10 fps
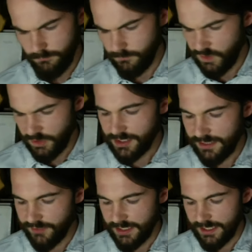Just to
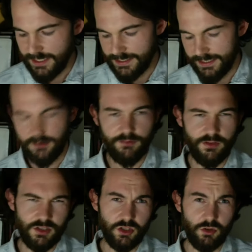give you an idea of the
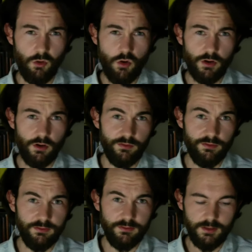sort
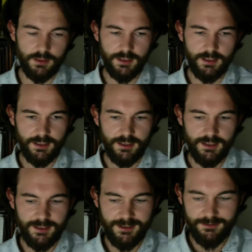of
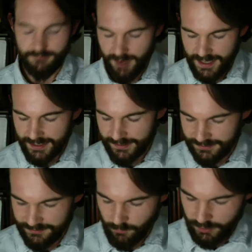writings,
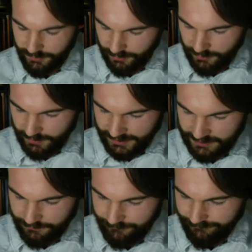what to
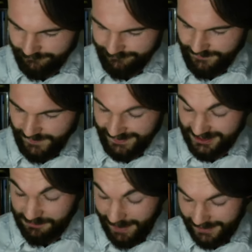
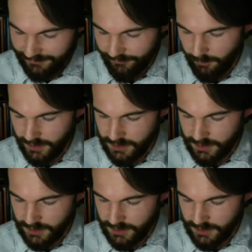expect from this